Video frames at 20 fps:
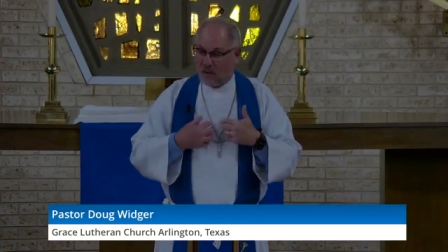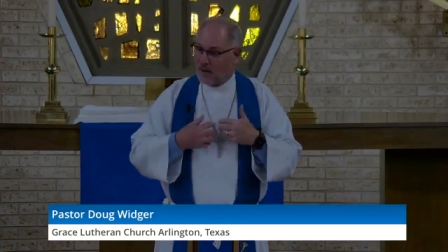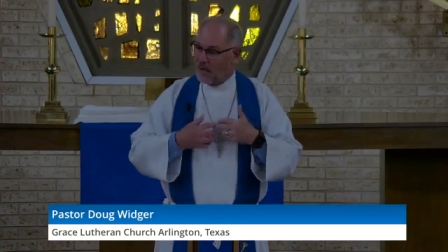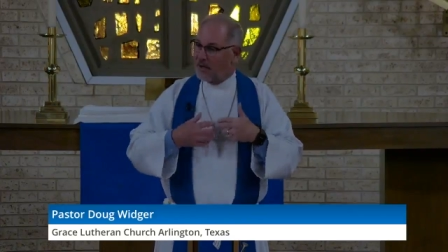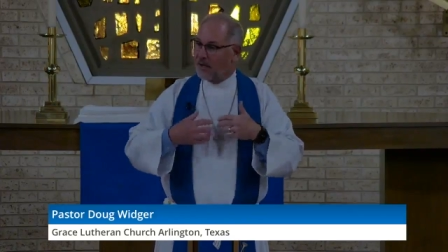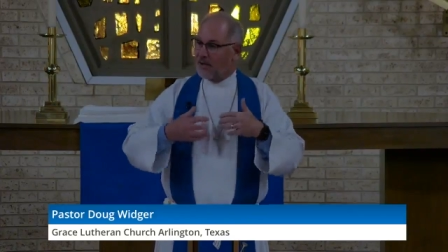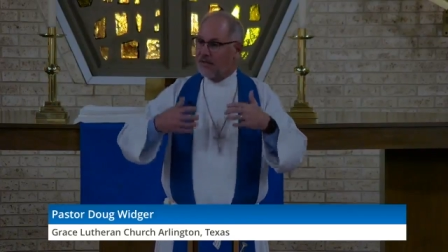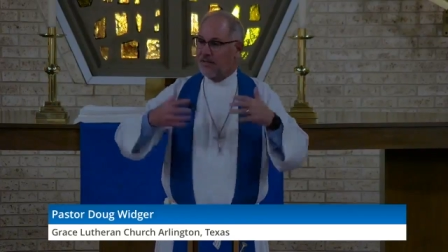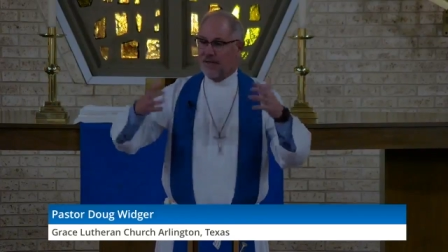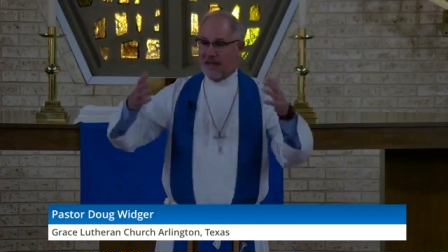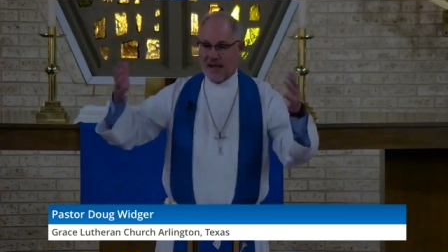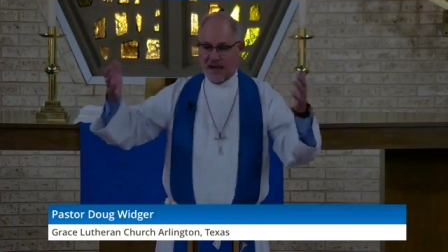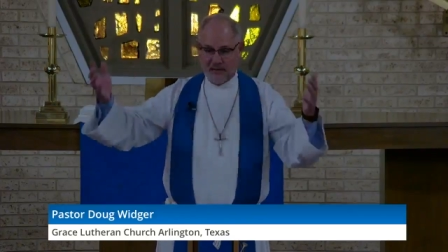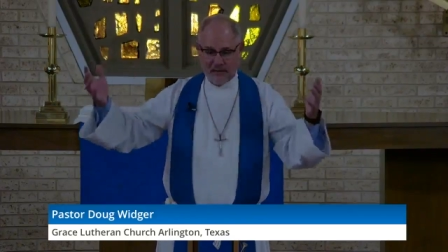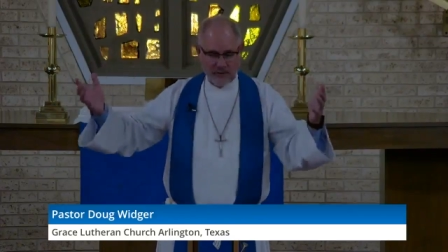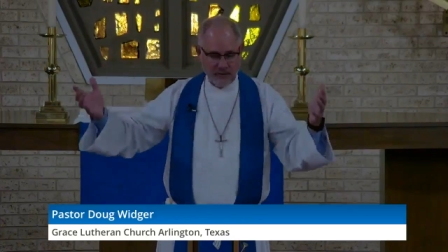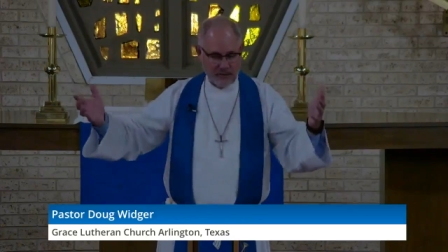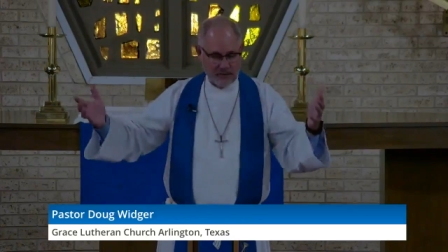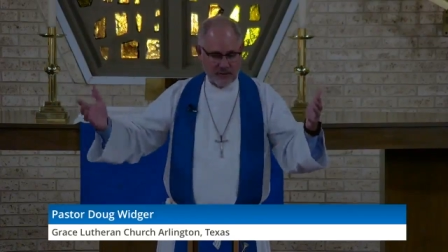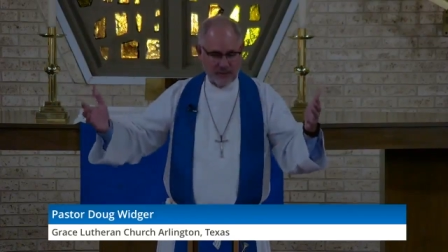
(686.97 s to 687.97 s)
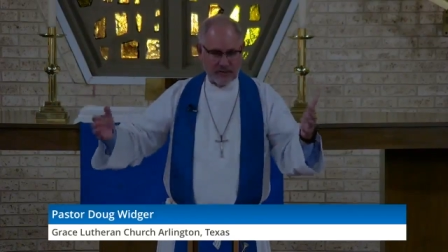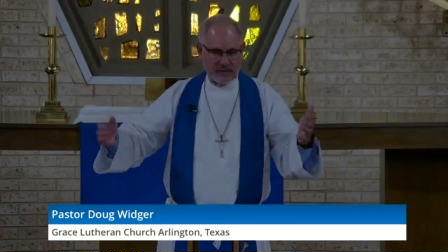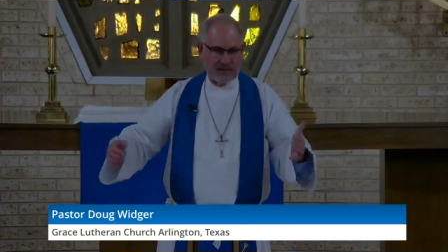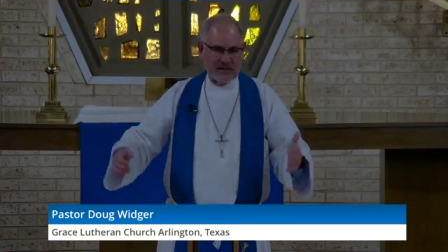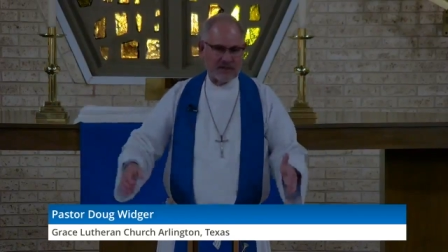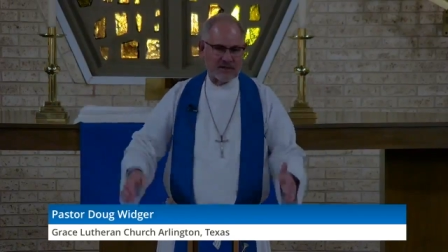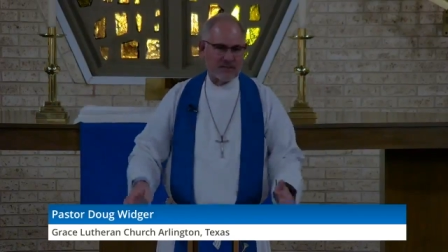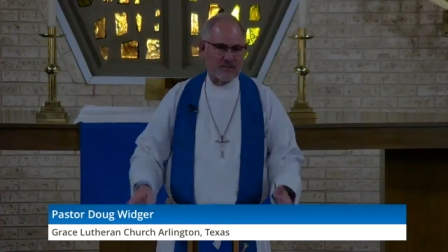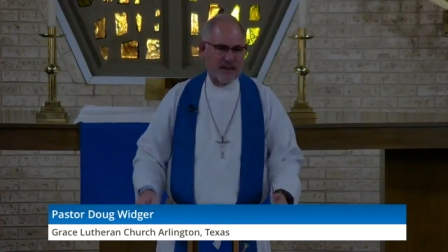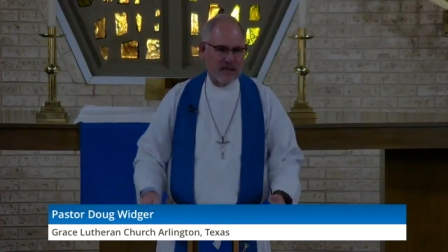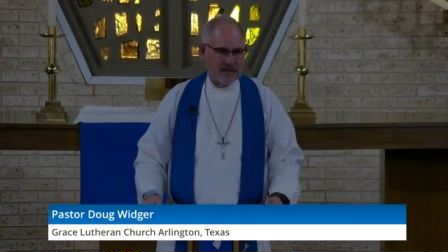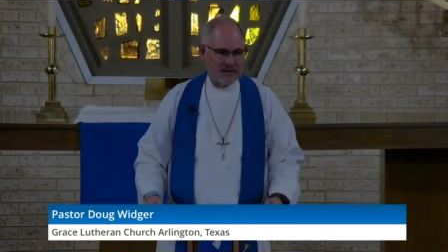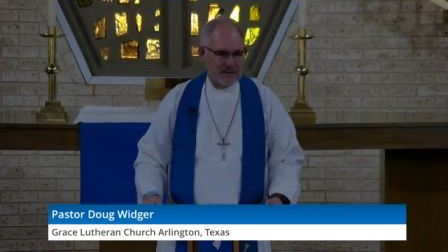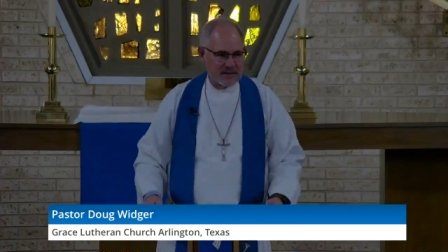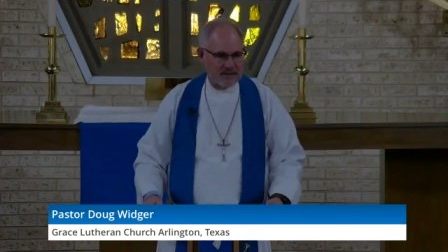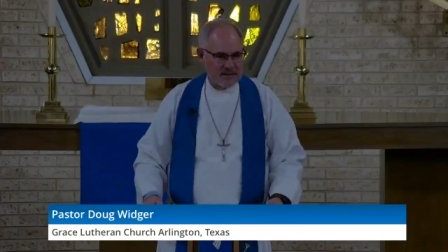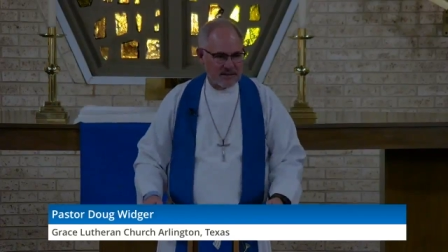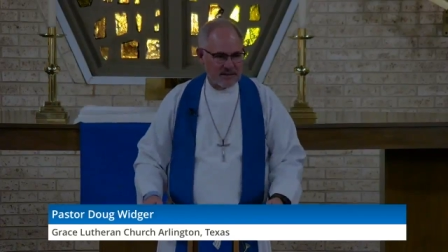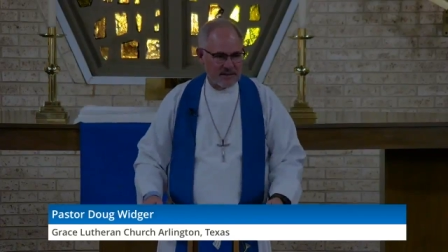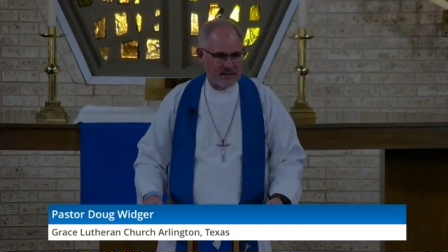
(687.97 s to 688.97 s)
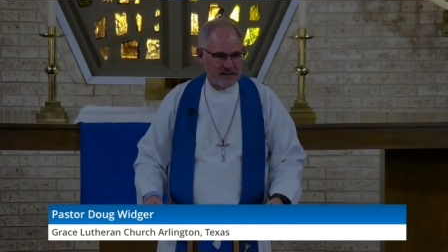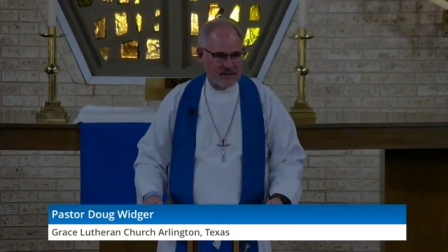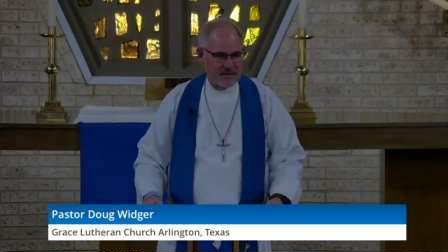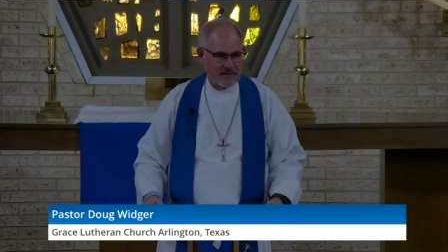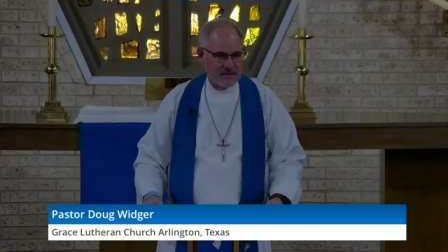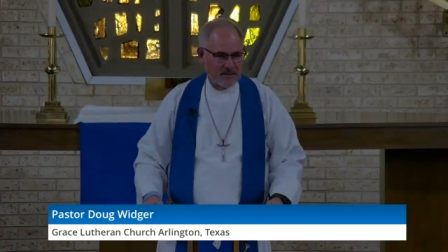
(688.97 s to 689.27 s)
We are thankful for these spaces,